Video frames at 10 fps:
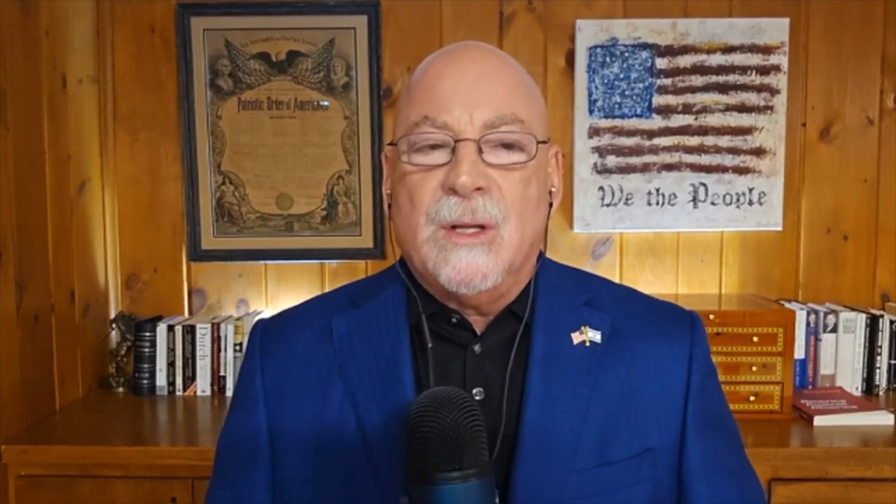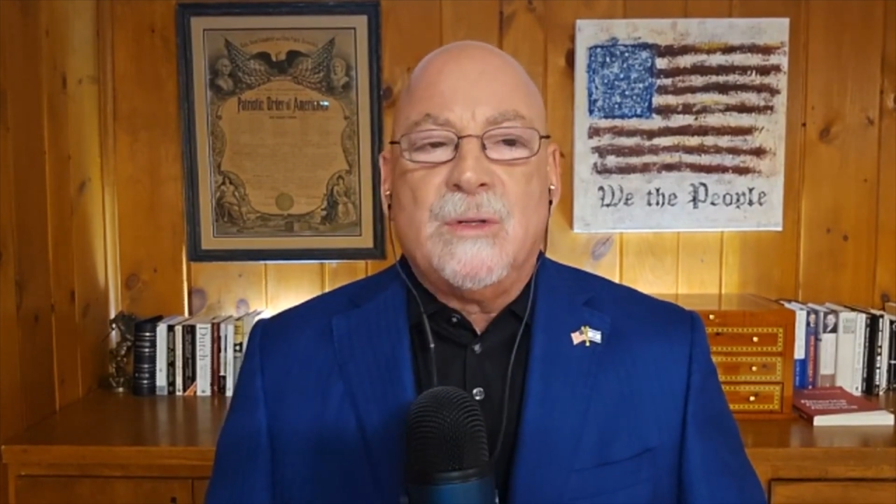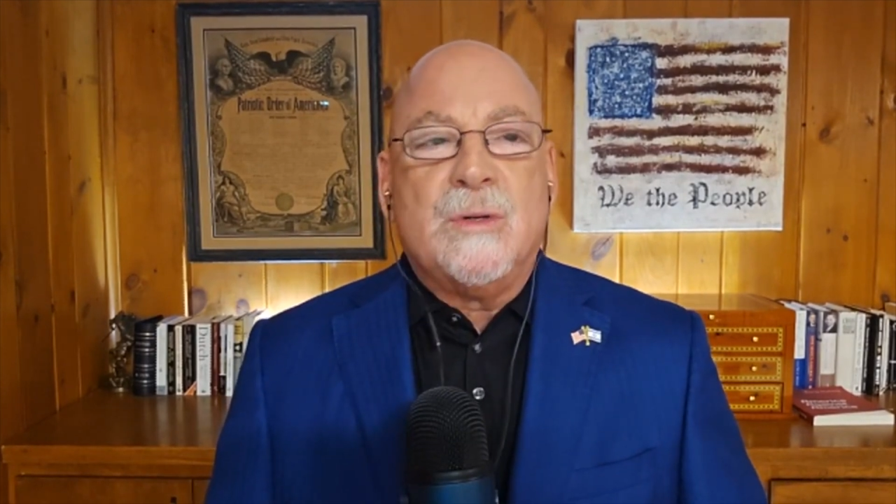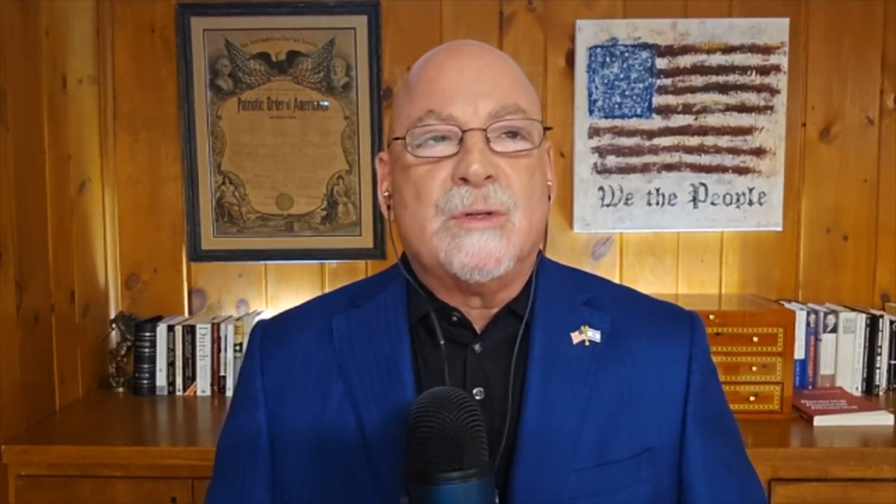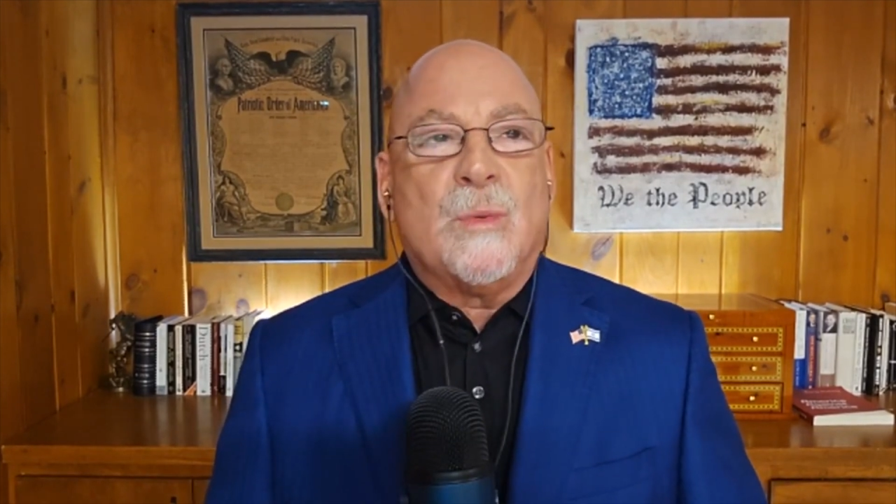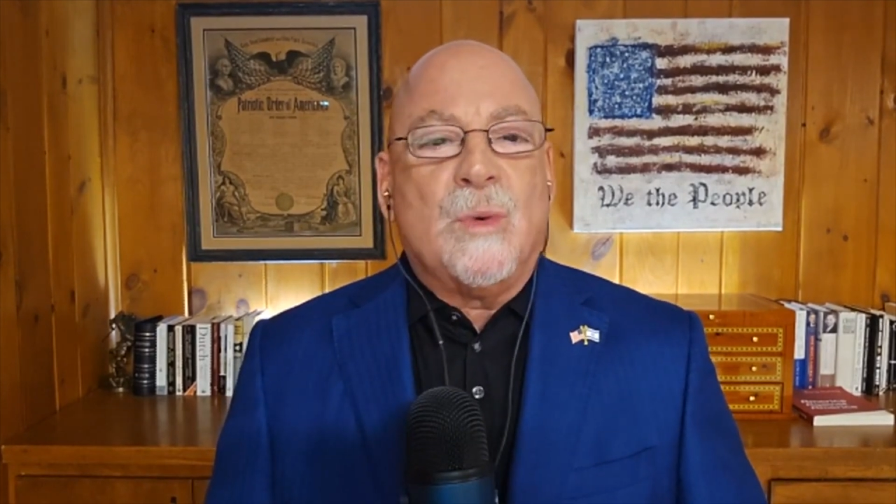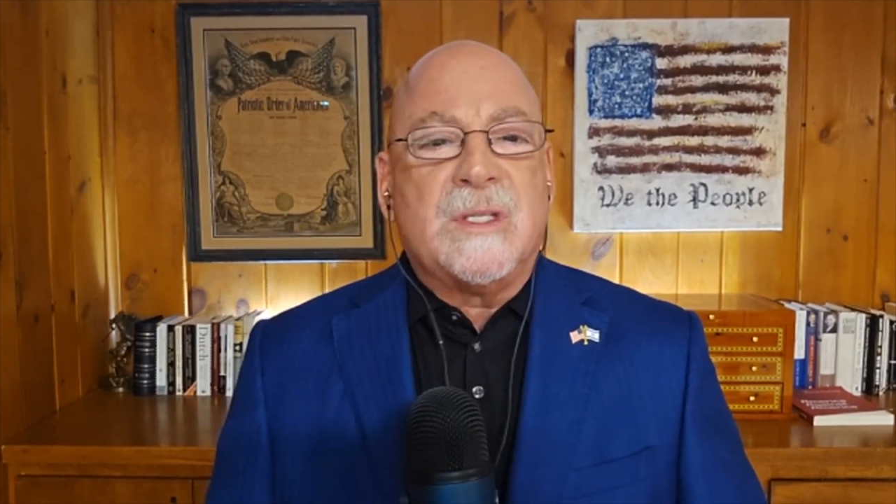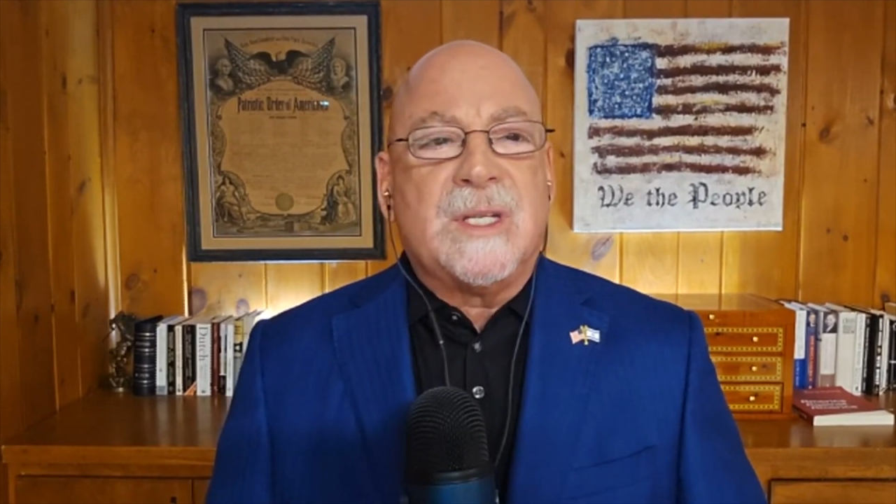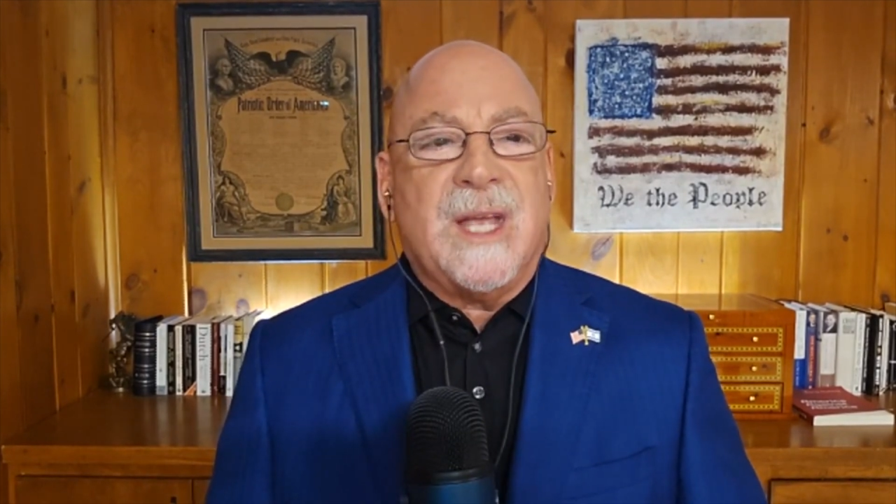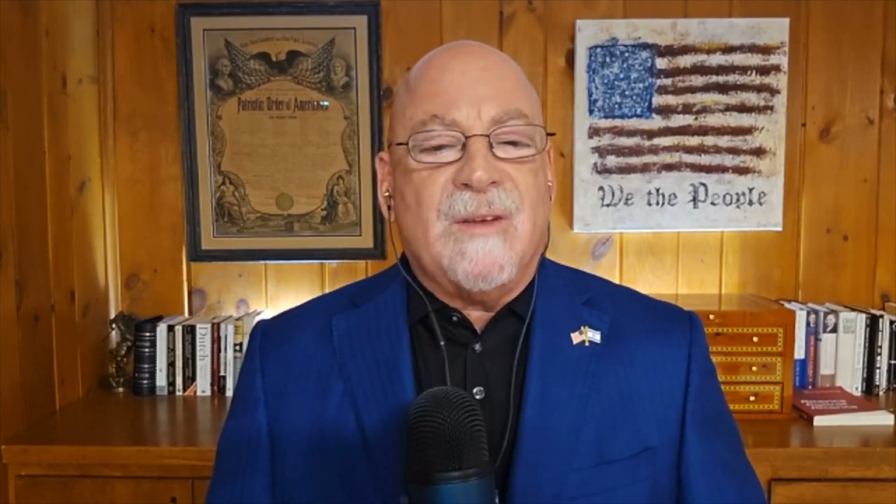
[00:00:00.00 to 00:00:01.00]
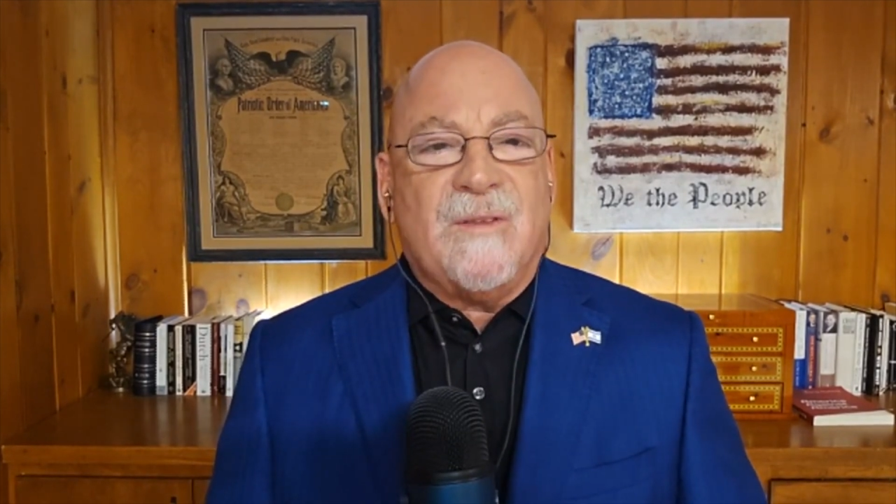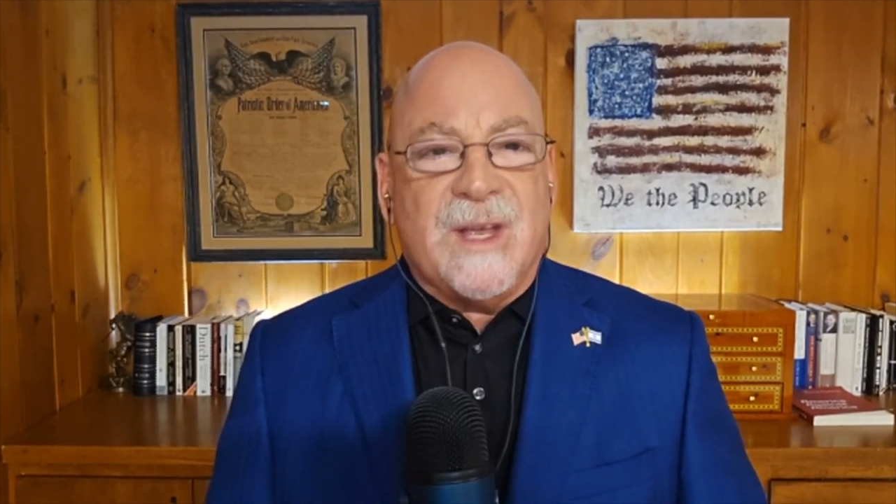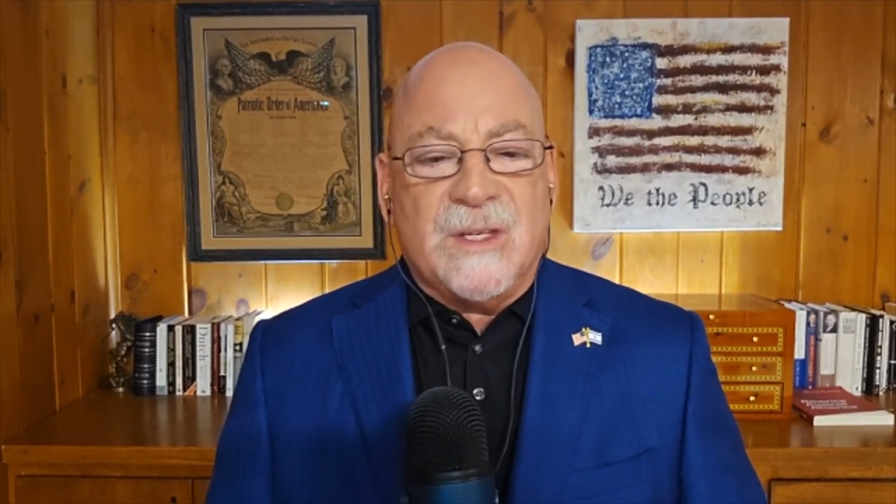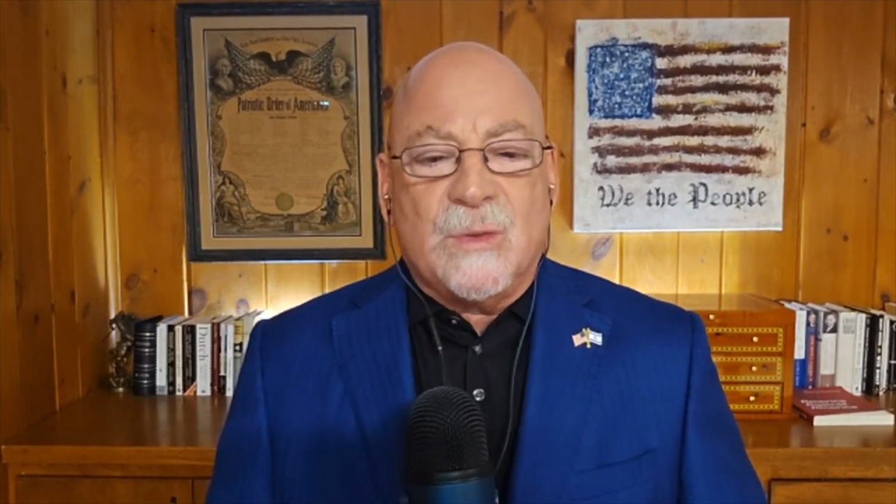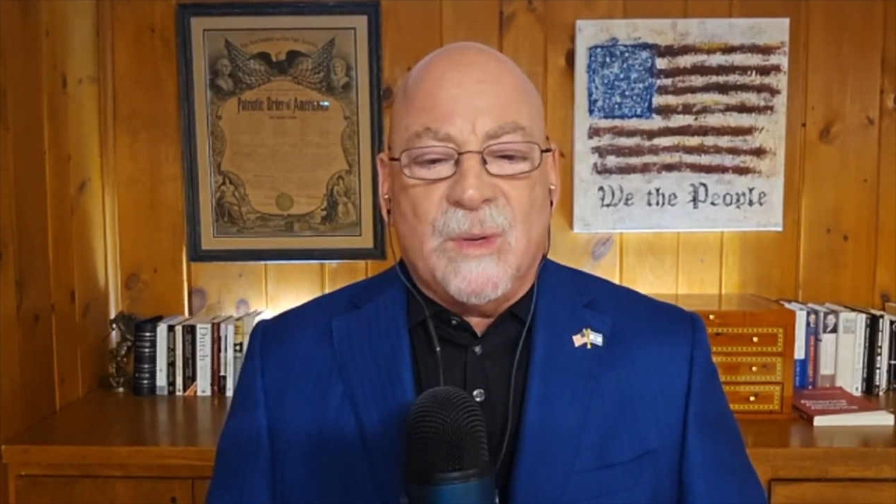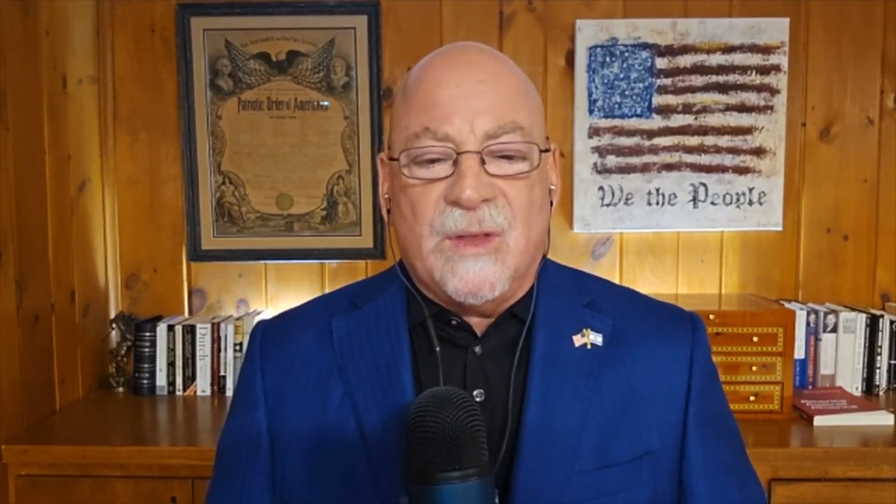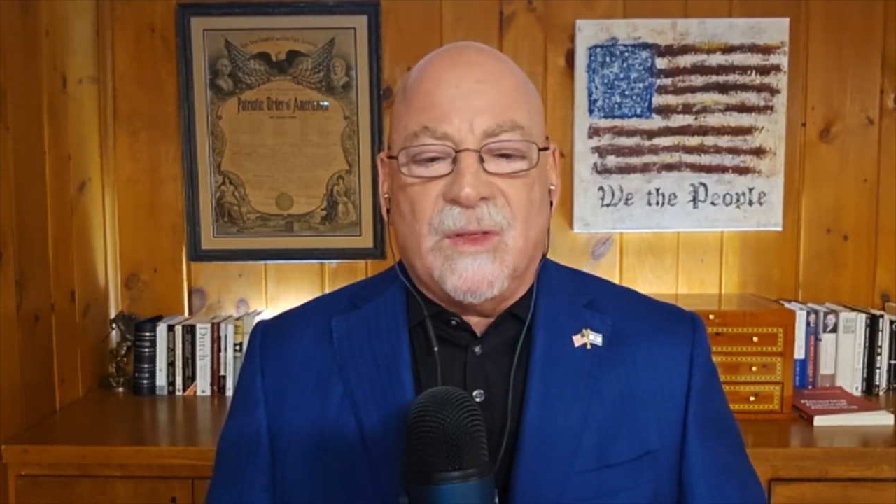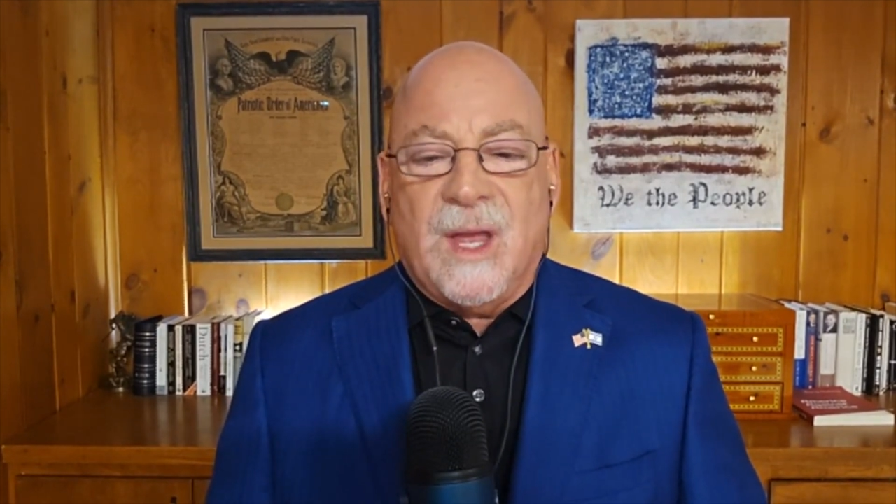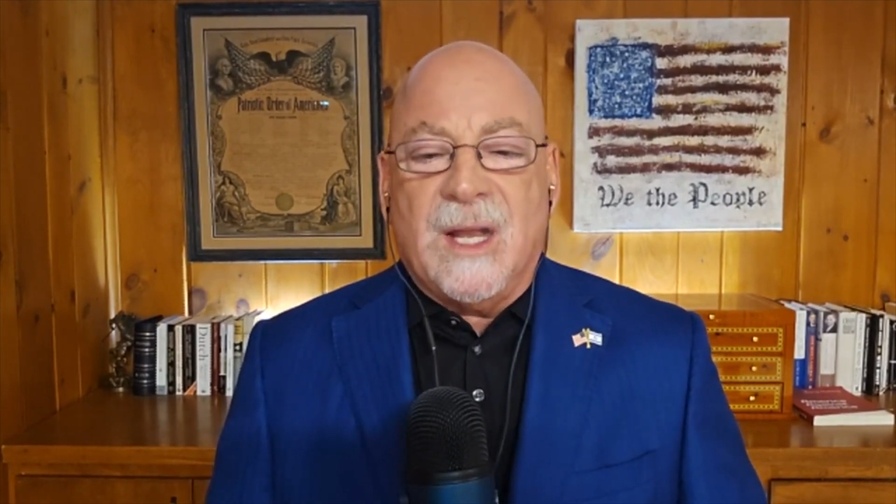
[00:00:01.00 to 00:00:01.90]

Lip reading: Jews are once again faced with